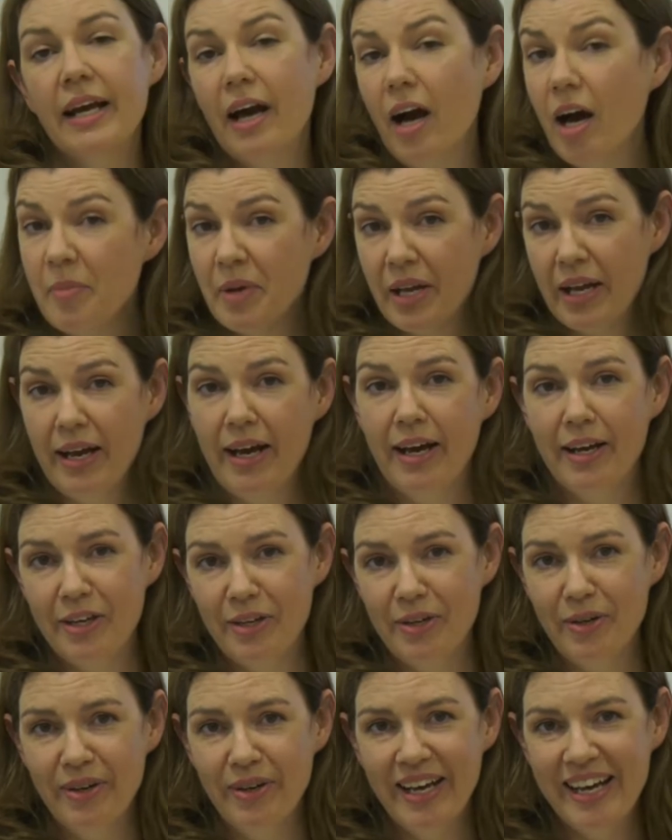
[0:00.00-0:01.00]
Now, I'm going to
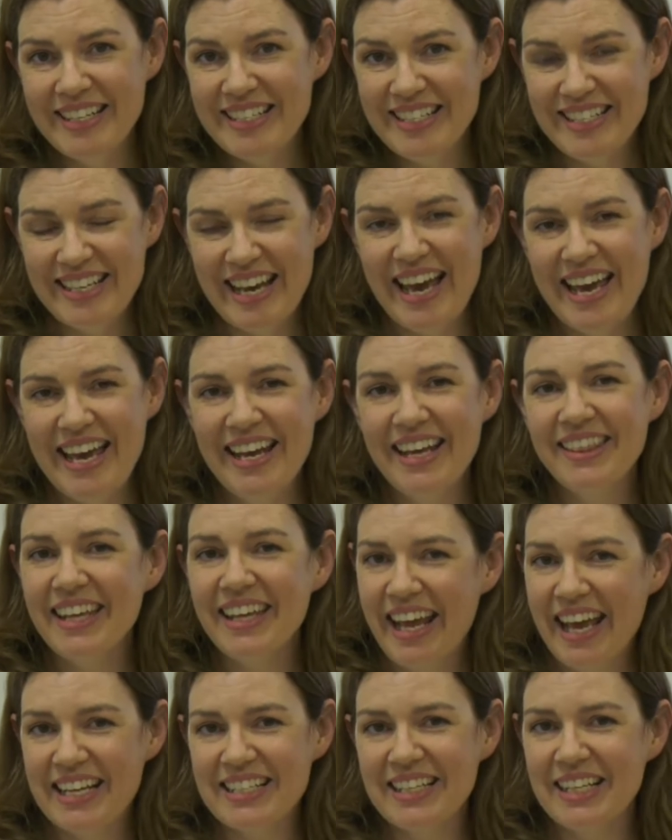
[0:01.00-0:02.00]
argue today
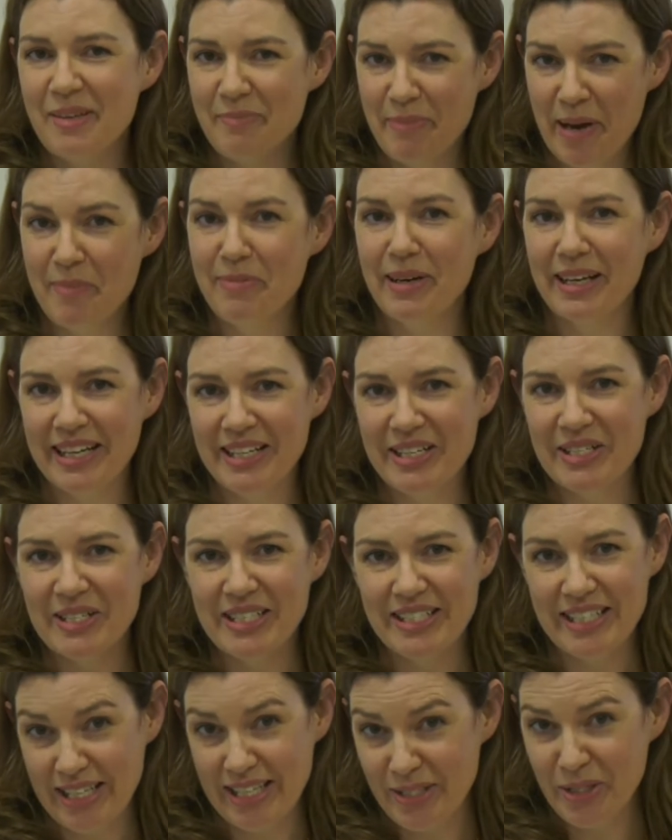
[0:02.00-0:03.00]
that actually the public
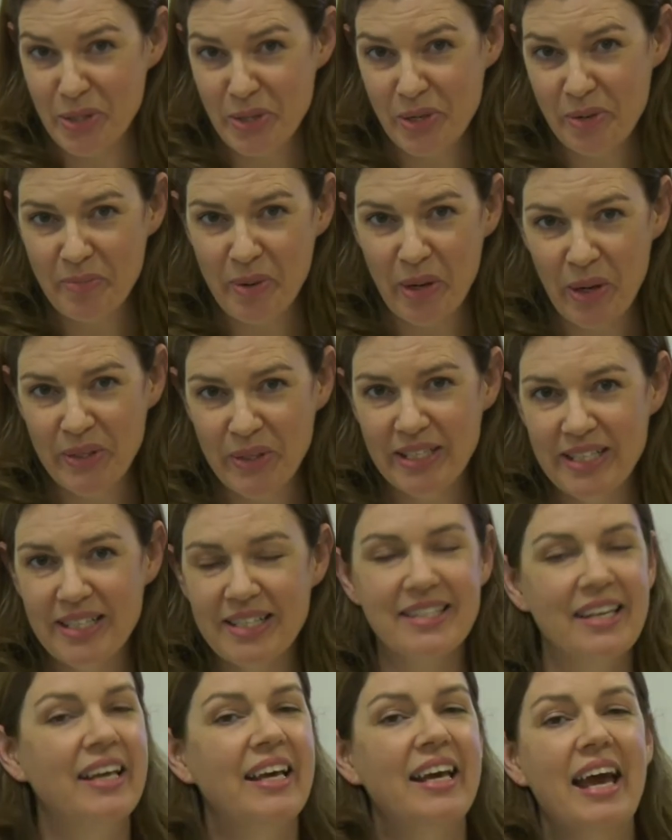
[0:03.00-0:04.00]
interest has two
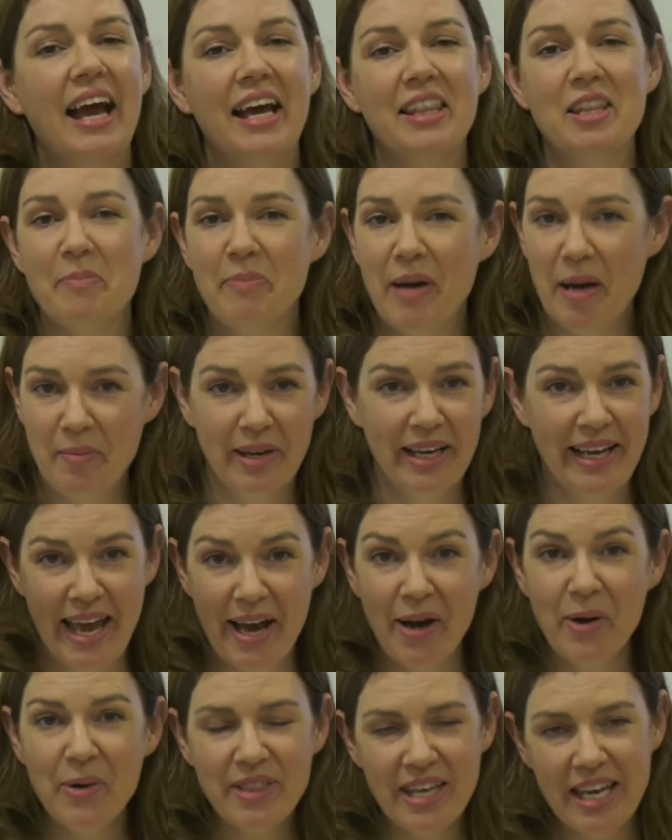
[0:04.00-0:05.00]
components, and that public
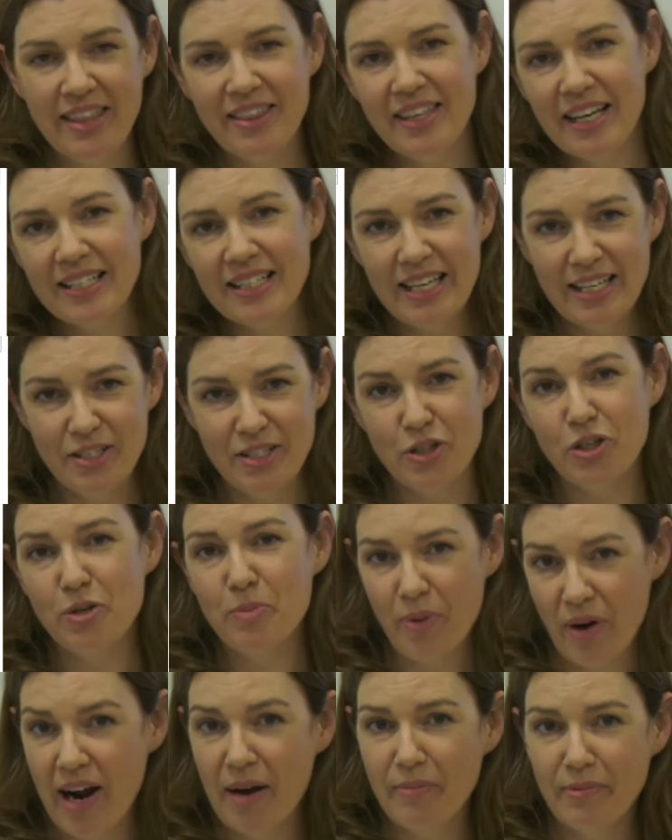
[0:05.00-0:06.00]
health ethics has two
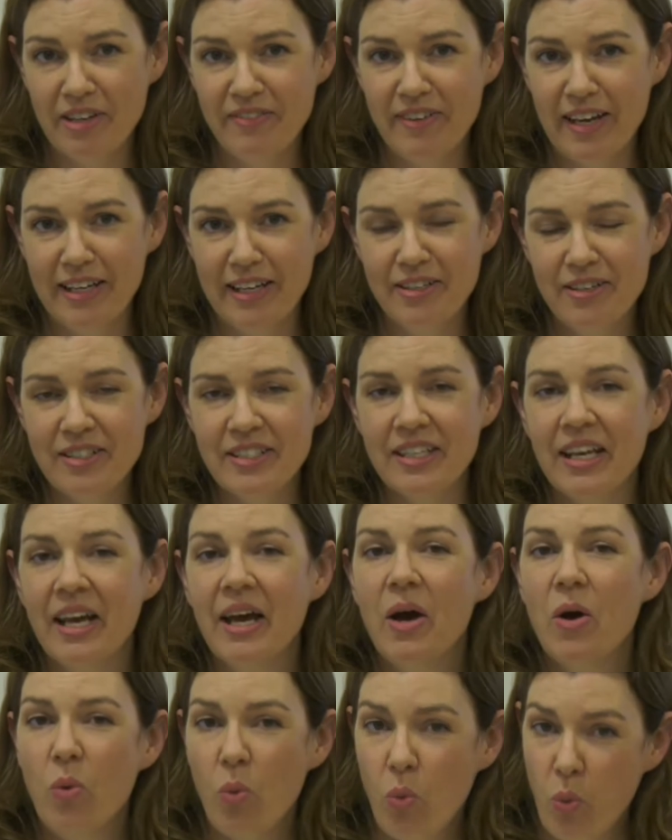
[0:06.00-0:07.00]
primary values.
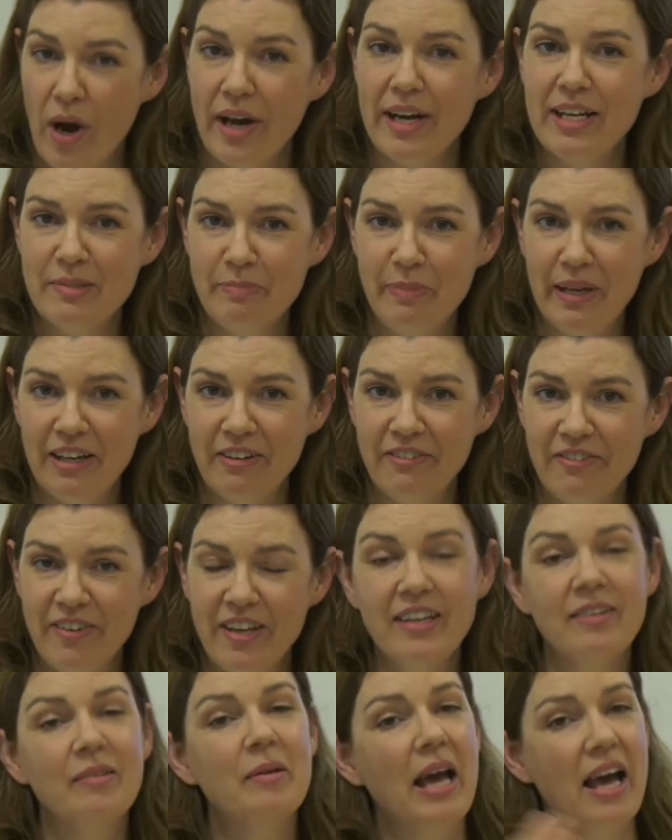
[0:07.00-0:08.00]
One is
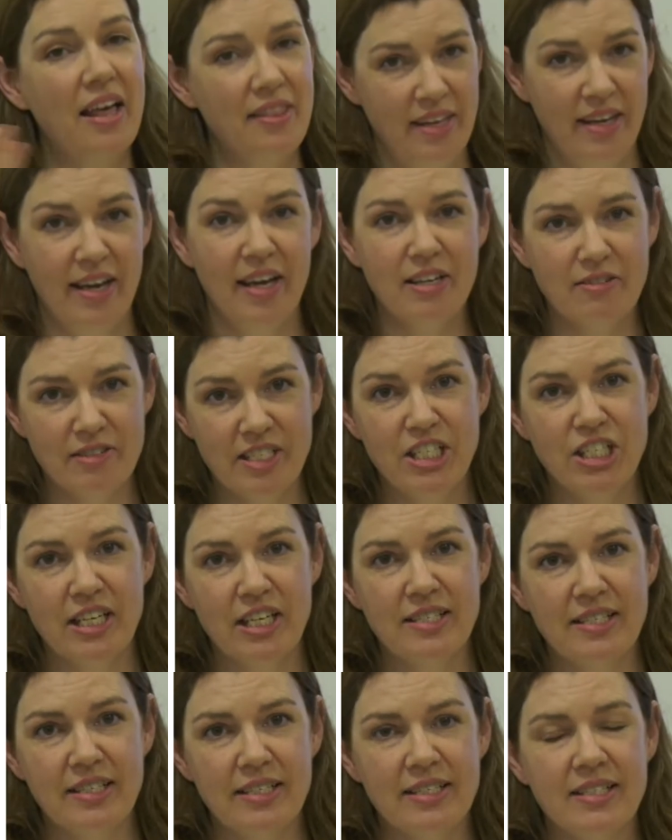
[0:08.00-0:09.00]
benefit and the other is
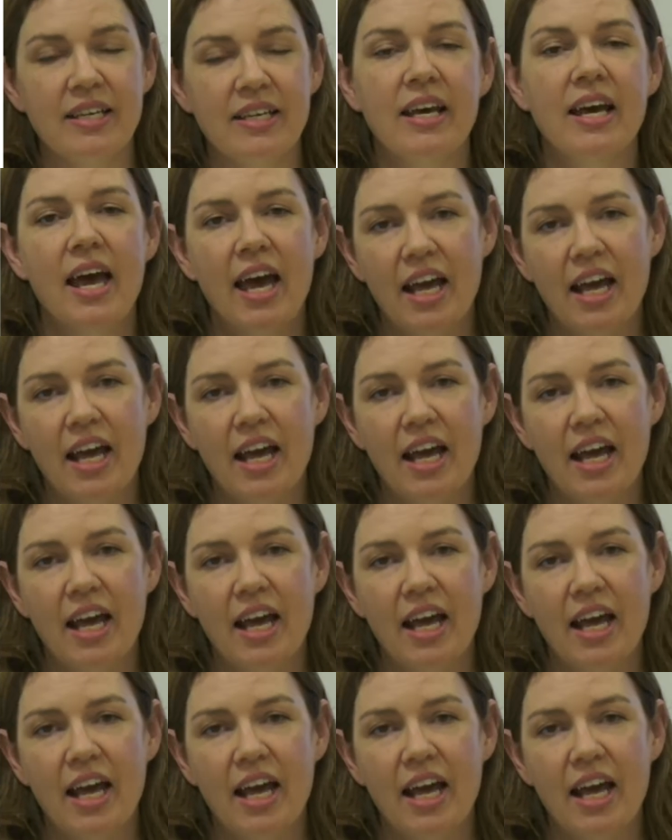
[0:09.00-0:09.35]
justice.